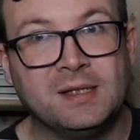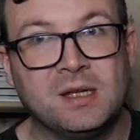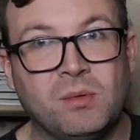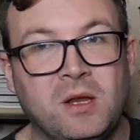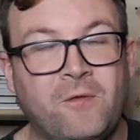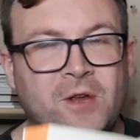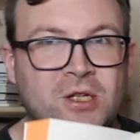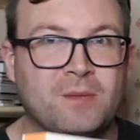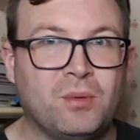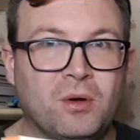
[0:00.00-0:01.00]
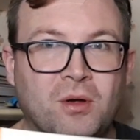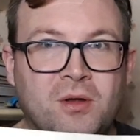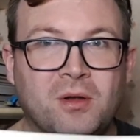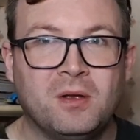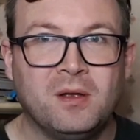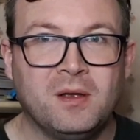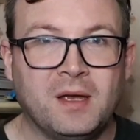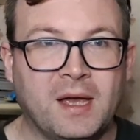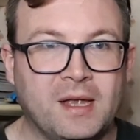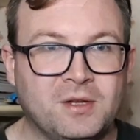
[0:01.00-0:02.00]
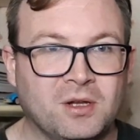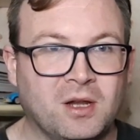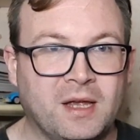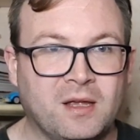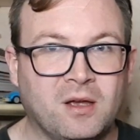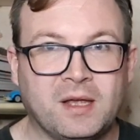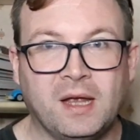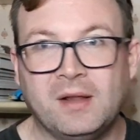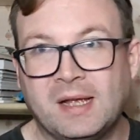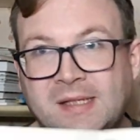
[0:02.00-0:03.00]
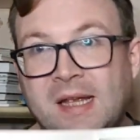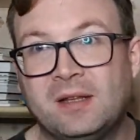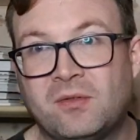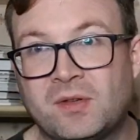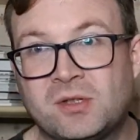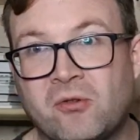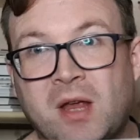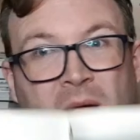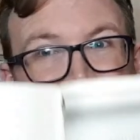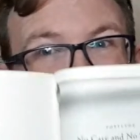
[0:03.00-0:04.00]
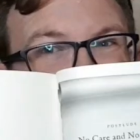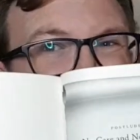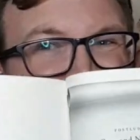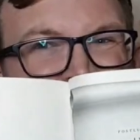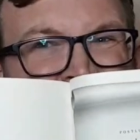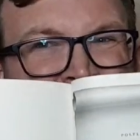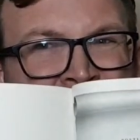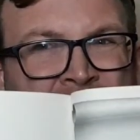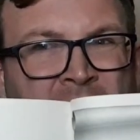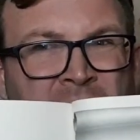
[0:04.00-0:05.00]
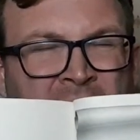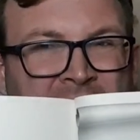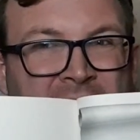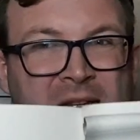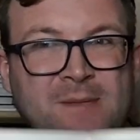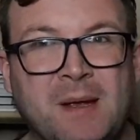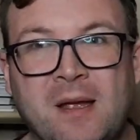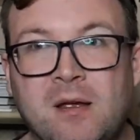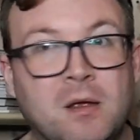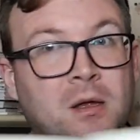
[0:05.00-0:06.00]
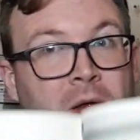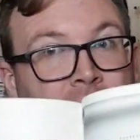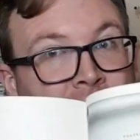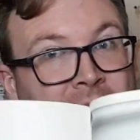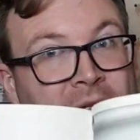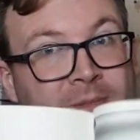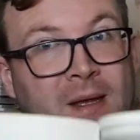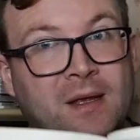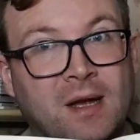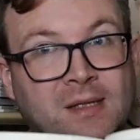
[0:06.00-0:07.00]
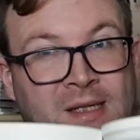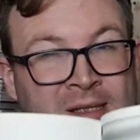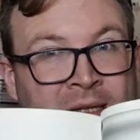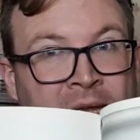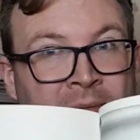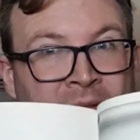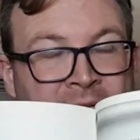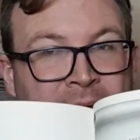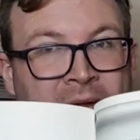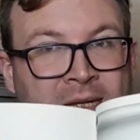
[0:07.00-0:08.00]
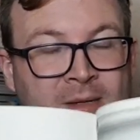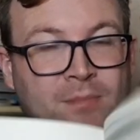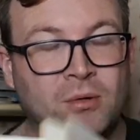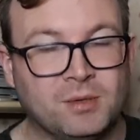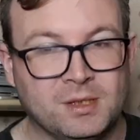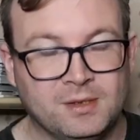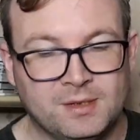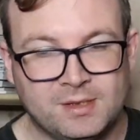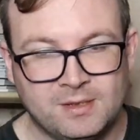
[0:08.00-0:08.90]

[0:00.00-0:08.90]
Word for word: So when you finish the book and you're like, okay, that's the end of the story, I won't bother re um, reading this bit, read this bit, guys. This, um, this bit is important.